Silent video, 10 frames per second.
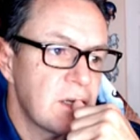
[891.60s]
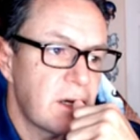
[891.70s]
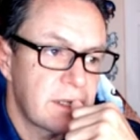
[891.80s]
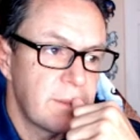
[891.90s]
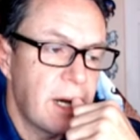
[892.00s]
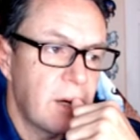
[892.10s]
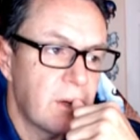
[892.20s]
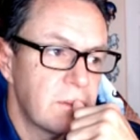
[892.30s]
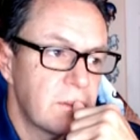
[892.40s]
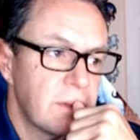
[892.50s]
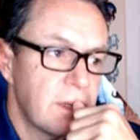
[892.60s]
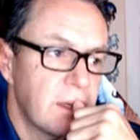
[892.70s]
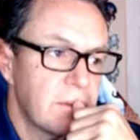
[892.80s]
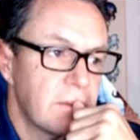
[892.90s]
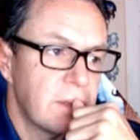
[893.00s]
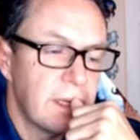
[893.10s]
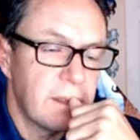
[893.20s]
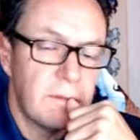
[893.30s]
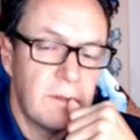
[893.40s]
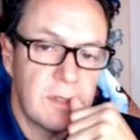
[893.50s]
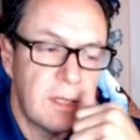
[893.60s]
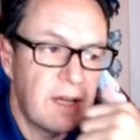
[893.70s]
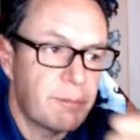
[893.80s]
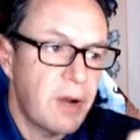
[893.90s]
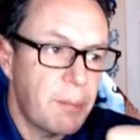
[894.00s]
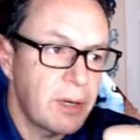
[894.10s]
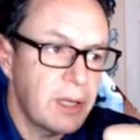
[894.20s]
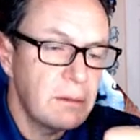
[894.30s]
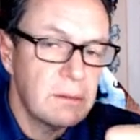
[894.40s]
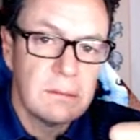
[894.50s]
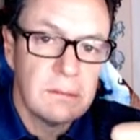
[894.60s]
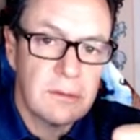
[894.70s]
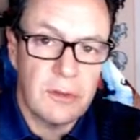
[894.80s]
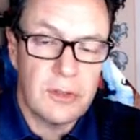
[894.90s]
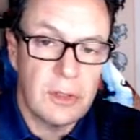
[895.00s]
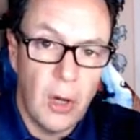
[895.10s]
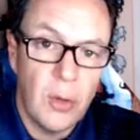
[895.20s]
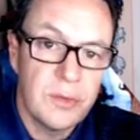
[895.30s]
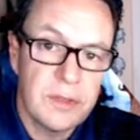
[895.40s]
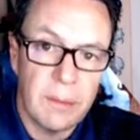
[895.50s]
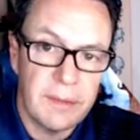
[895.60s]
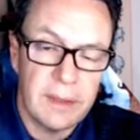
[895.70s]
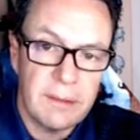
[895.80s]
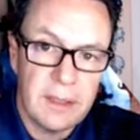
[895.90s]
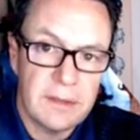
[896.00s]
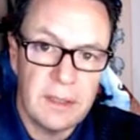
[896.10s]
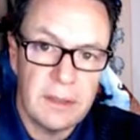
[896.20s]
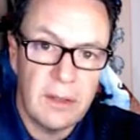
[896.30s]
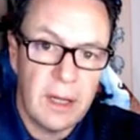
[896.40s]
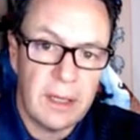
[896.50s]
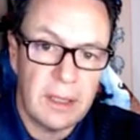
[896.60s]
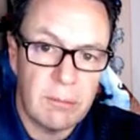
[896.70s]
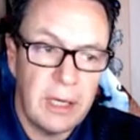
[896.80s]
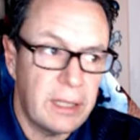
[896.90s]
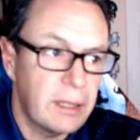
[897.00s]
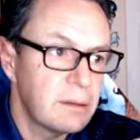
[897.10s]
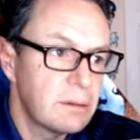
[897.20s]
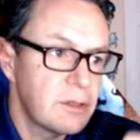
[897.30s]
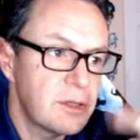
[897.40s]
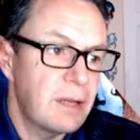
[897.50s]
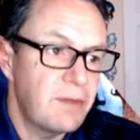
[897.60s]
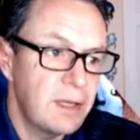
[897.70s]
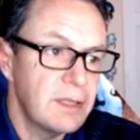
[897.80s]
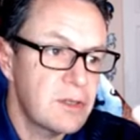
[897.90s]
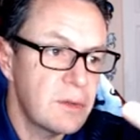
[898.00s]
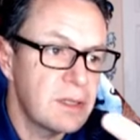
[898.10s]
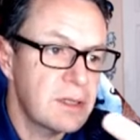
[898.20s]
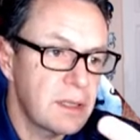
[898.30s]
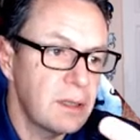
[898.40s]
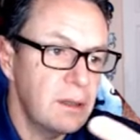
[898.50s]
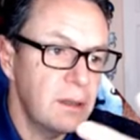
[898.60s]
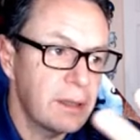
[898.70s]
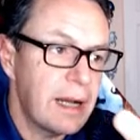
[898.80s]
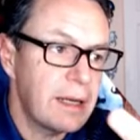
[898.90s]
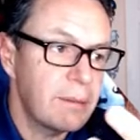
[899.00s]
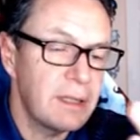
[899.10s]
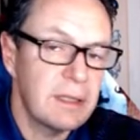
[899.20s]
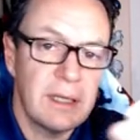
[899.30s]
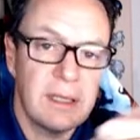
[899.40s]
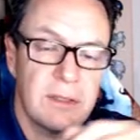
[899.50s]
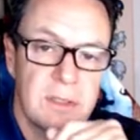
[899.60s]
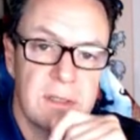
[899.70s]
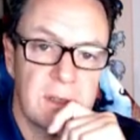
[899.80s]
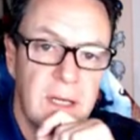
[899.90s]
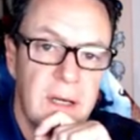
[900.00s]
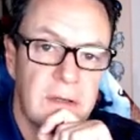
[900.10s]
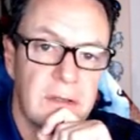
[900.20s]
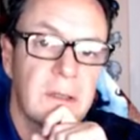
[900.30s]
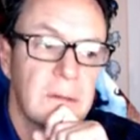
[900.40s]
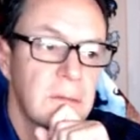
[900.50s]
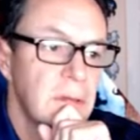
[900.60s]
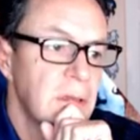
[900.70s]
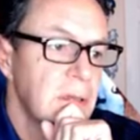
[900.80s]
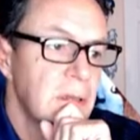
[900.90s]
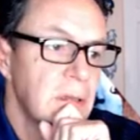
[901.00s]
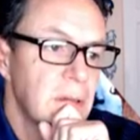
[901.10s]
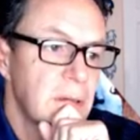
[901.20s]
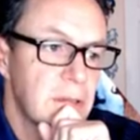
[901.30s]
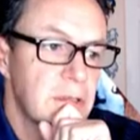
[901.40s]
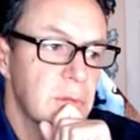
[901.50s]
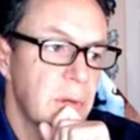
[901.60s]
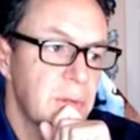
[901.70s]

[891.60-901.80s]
about that you should have property, so you should own something because then you're not going to break it. You should have industry, skill, economy, intelligence, and character. This is what was the